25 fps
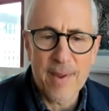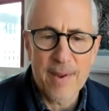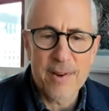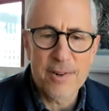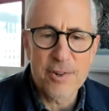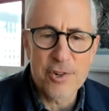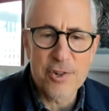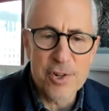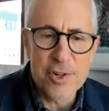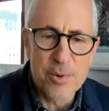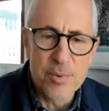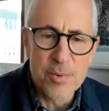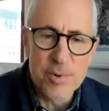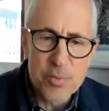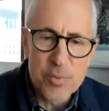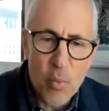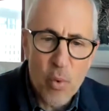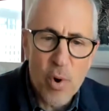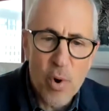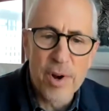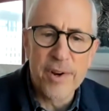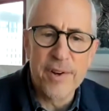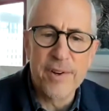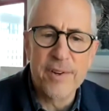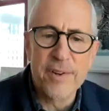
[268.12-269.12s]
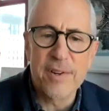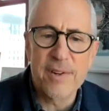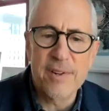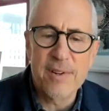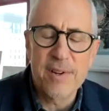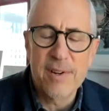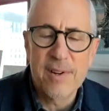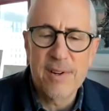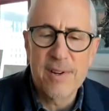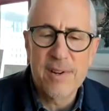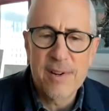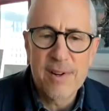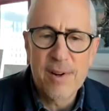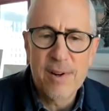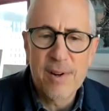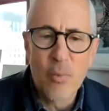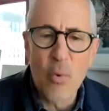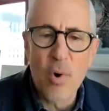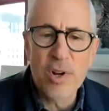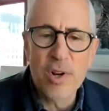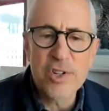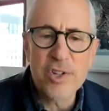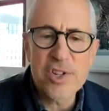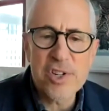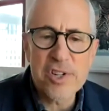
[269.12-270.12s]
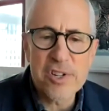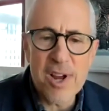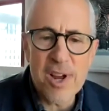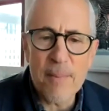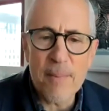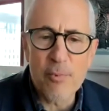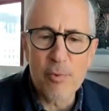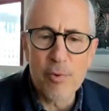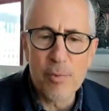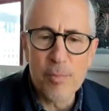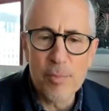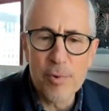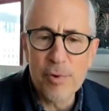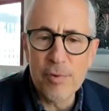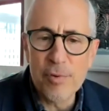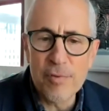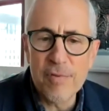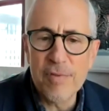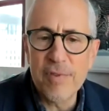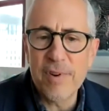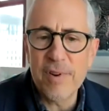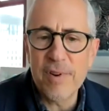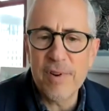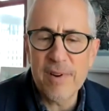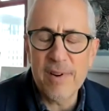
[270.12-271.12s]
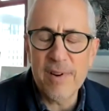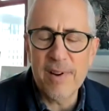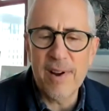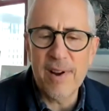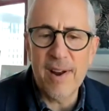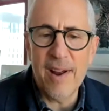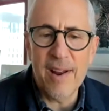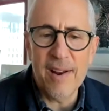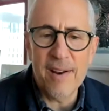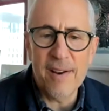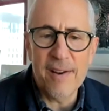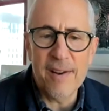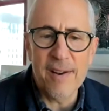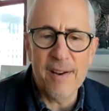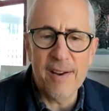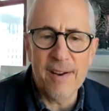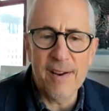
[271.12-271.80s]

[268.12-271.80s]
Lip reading: she was one step removed. And